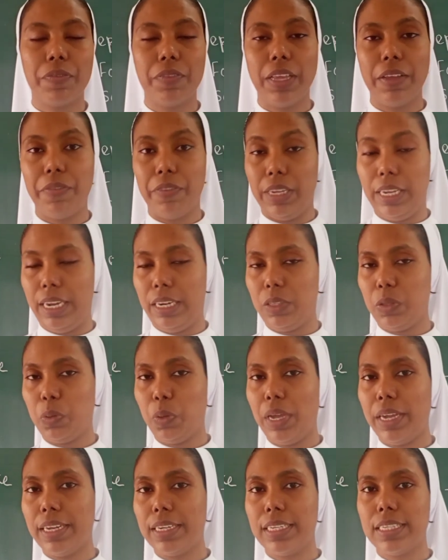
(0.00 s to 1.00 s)
If the
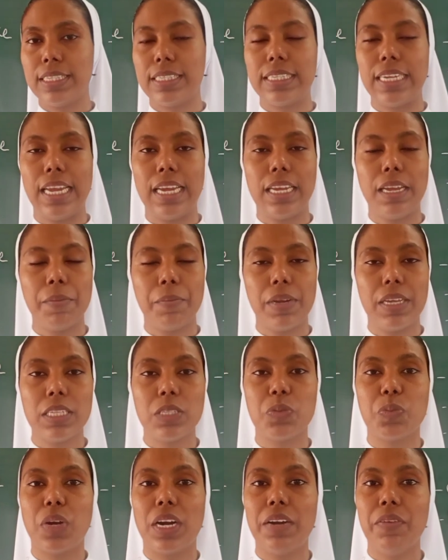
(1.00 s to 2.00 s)
earthquake is taking
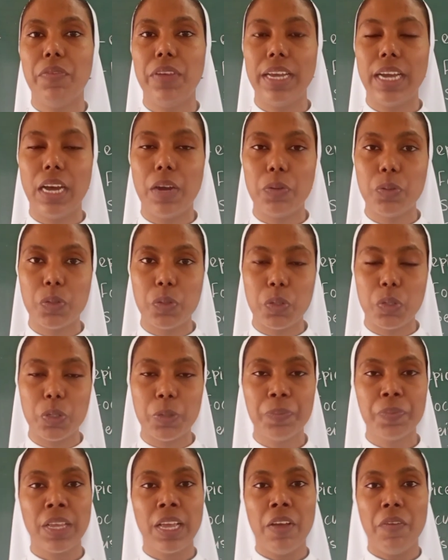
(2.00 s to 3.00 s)
place, what we have to
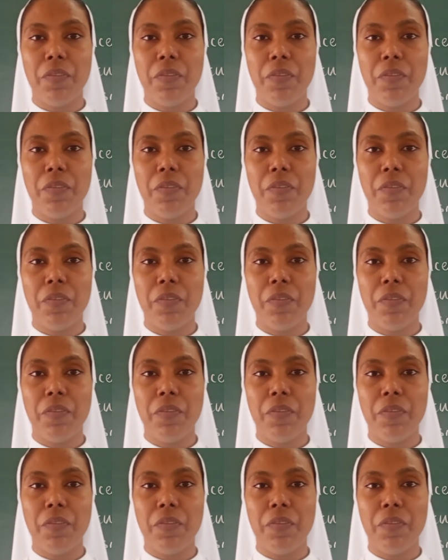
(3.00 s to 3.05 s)
do?